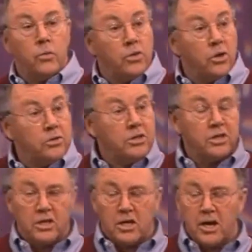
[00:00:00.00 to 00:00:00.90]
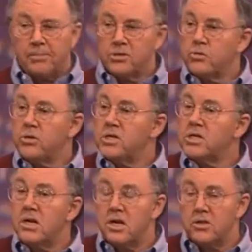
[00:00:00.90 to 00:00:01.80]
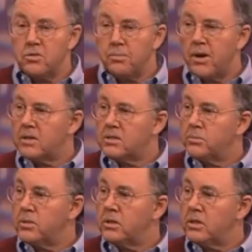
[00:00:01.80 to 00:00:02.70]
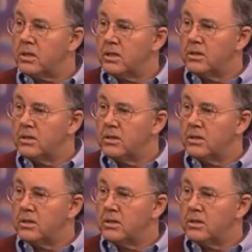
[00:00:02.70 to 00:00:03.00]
The other thing that happens, there is another possibility.